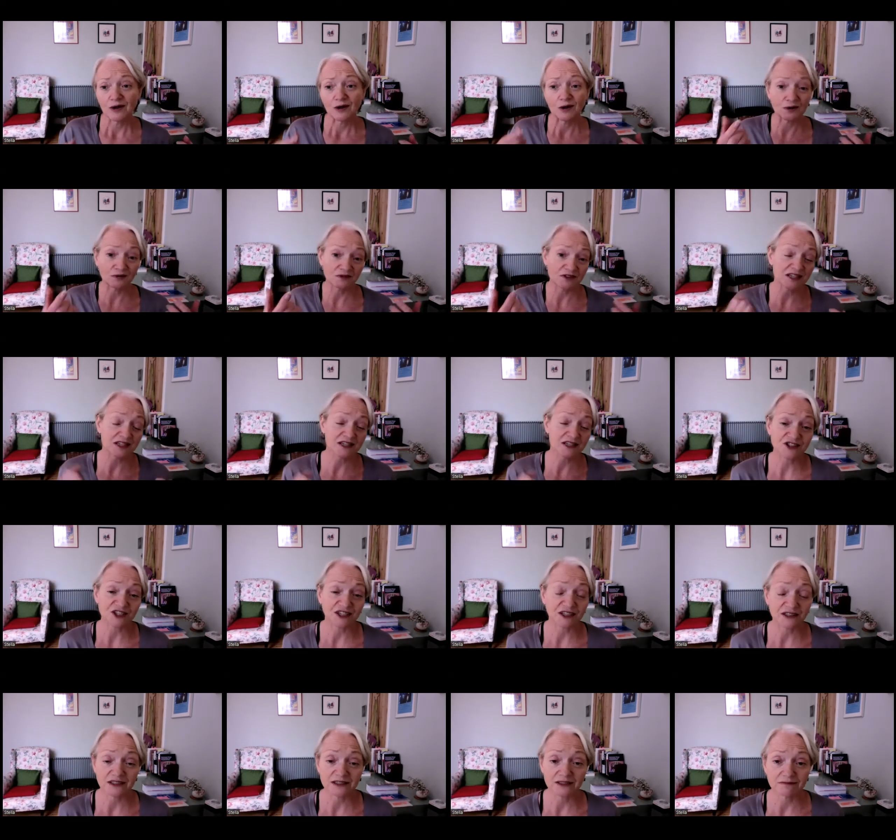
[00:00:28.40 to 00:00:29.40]
on the
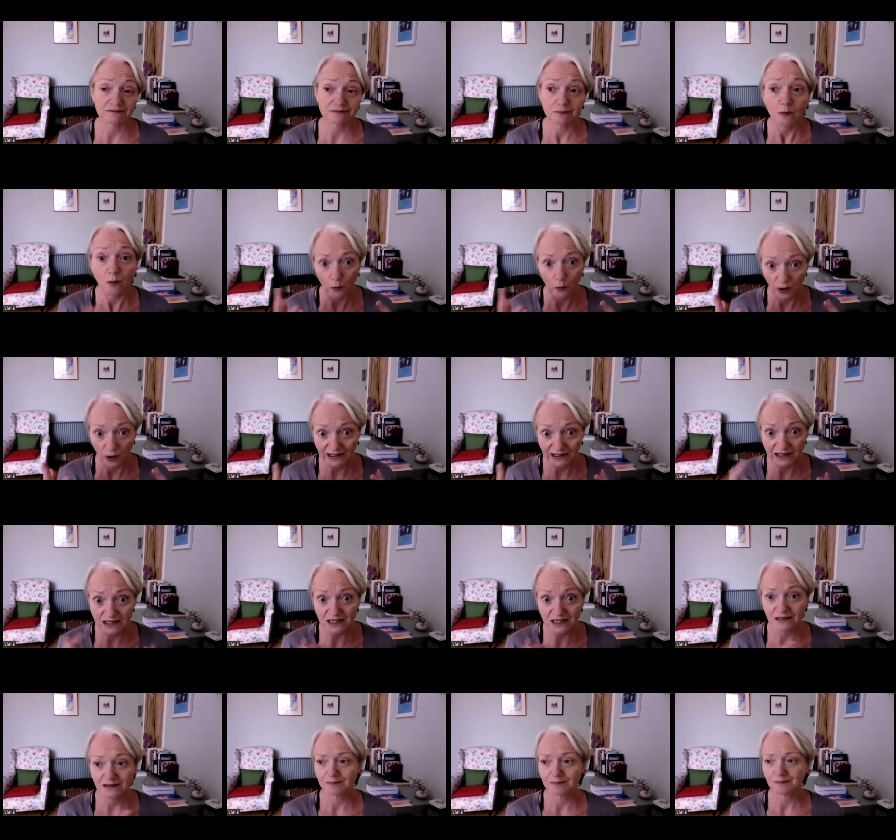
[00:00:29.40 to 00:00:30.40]
cisgendered white
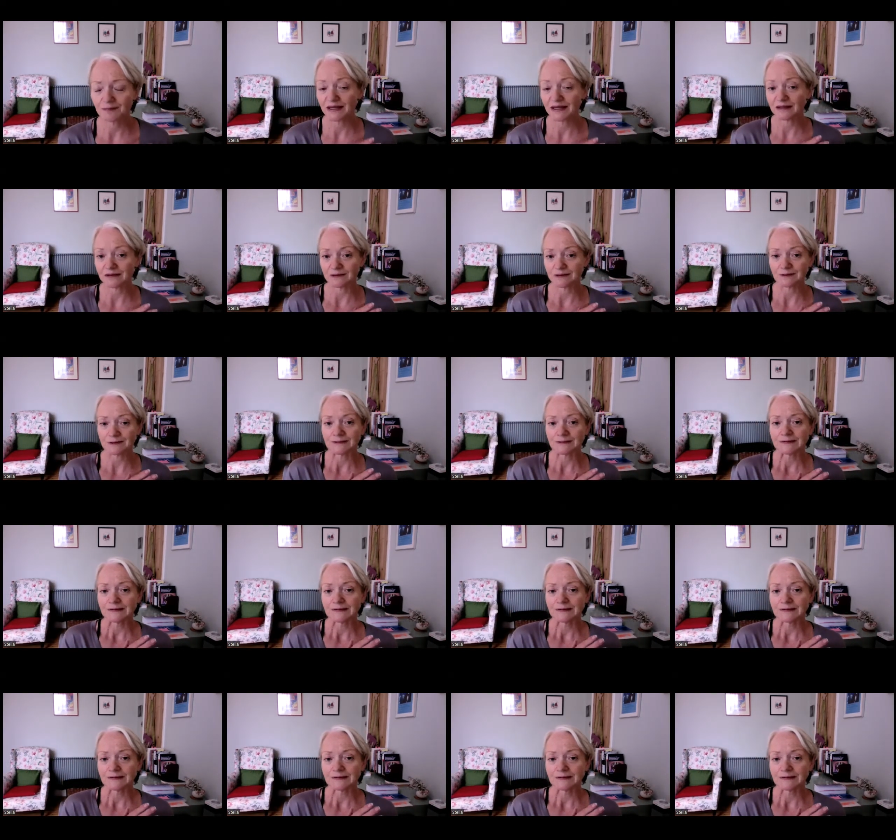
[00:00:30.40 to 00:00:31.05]
male.